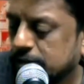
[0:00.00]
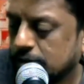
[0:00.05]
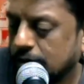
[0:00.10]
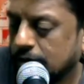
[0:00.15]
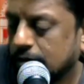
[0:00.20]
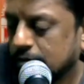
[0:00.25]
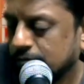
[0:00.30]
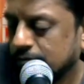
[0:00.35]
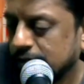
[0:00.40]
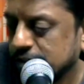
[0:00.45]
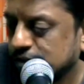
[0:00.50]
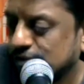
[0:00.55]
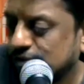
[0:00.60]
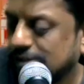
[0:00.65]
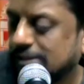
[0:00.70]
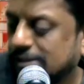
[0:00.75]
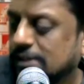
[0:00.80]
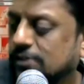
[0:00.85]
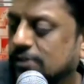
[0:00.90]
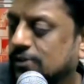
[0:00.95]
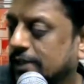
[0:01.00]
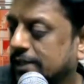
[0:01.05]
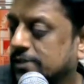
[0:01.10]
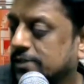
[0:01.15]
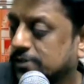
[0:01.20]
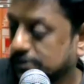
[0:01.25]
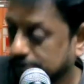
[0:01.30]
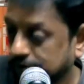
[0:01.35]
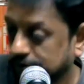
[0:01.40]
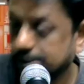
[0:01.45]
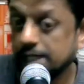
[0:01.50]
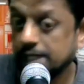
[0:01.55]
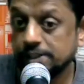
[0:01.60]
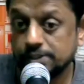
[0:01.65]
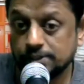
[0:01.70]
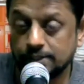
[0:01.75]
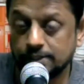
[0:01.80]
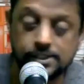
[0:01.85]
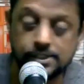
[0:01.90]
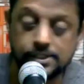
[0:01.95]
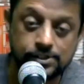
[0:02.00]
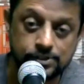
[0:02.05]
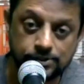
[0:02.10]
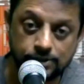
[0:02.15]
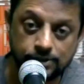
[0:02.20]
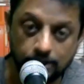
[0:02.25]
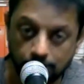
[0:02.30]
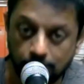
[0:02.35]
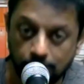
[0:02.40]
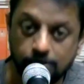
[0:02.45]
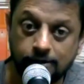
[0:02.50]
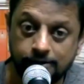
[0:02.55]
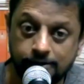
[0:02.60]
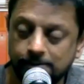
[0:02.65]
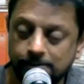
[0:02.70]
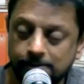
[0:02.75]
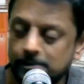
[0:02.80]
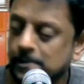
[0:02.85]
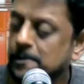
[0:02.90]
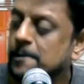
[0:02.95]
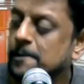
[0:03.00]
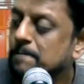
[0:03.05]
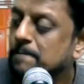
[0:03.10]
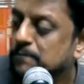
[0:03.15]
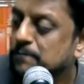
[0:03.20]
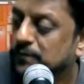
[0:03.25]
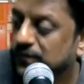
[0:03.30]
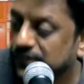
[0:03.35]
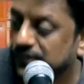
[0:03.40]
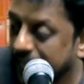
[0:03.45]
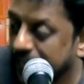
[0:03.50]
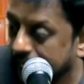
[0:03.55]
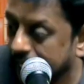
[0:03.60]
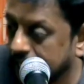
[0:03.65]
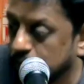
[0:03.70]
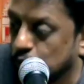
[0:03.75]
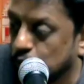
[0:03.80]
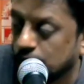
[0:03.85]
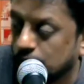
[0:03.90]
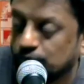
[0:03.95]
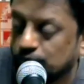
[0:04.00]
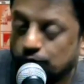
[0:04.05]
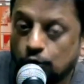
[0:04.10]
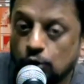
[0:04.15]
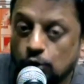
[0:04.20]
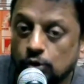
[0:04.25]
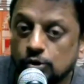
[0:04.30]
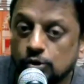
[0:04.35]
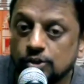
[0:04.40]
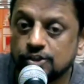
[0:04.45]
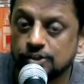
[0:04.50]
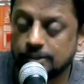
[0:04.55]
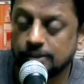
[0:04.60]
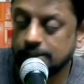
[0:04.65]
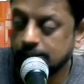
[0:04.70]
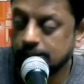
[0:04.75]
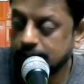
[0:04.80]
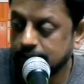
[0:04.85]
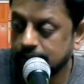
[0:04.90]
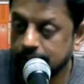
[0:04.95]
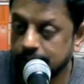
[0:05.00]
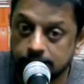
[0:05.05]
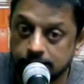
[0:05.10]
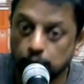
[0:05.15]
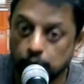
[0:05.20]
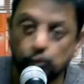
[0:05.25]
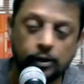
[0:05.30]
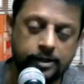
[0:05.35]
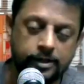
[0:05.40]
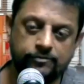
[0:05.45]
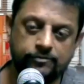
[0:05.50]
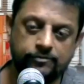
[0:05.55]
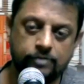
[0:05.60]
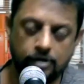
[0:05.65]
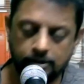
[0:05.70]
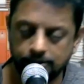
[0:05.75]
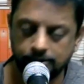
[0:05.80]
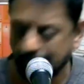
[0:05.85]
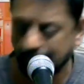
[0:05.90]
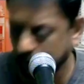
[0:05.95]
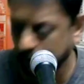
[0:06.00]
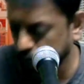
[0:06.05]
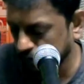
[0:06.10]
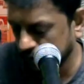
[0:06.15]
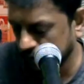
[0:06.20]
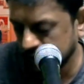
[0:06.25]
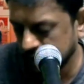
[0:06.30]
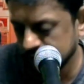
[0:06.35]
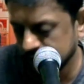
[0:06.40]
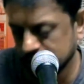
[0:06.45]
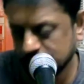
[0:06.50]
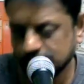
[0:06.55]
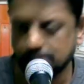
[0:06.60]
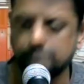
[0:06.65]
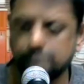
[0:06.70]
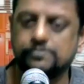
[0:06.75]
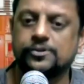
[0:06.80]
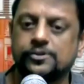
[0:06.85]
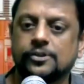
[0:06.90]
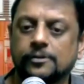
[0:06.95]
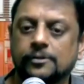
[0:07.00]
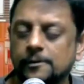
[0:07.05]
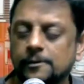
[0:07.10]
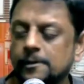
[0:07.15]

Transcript: or when Jesus says, Thus says the Lord, then what follows is the word of God. That only is the scripture.